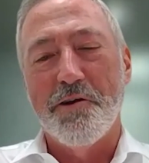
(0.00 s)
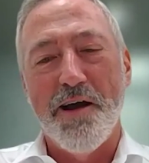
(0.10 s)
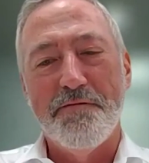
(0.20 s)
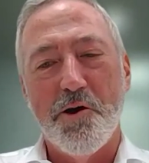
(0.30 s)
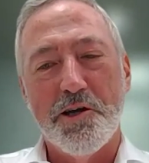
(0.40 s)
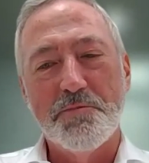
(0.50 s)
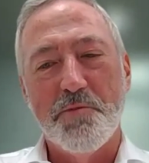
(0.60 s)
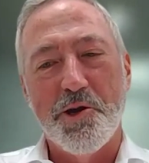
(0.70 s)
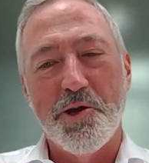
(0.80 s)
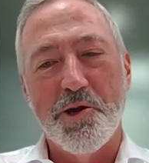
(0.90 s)
graphite's
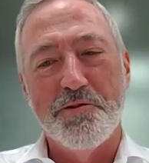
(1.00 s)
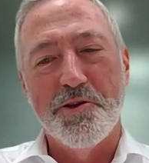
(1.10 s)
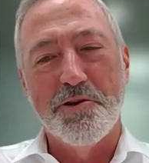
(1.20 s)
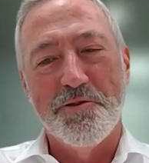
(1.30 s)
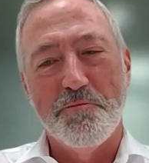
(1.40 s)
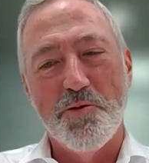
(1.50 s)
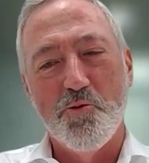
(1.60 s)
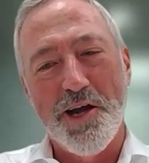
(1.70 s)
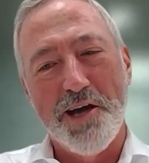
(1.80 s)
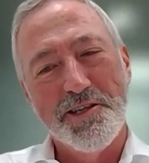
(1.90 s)
been the poor
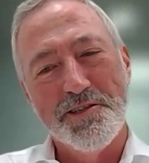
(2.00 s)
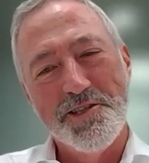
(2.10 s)
cousin,